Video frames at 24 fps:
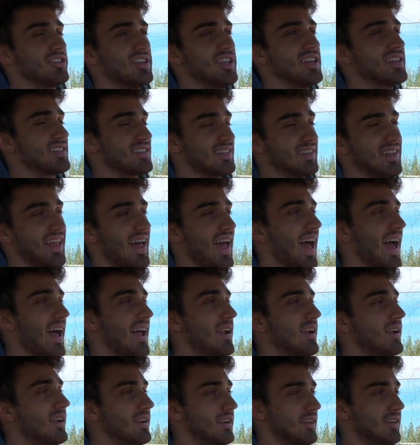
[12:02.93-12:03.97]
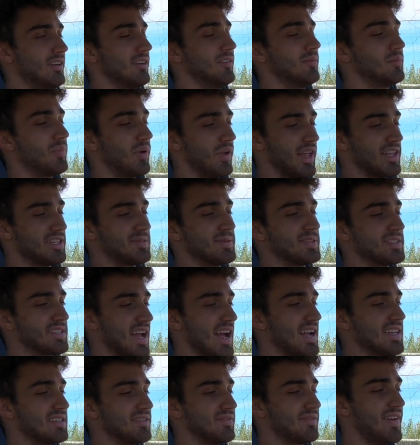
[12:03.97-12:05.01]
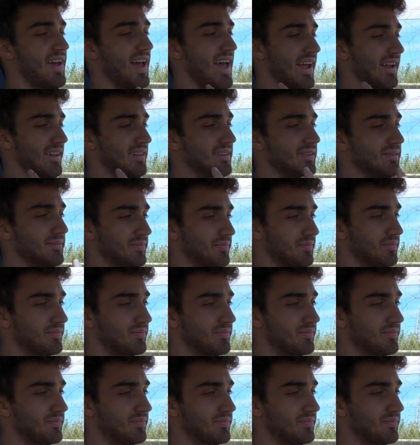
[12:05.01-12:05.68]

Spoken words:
and this and that, but that's besides the fact.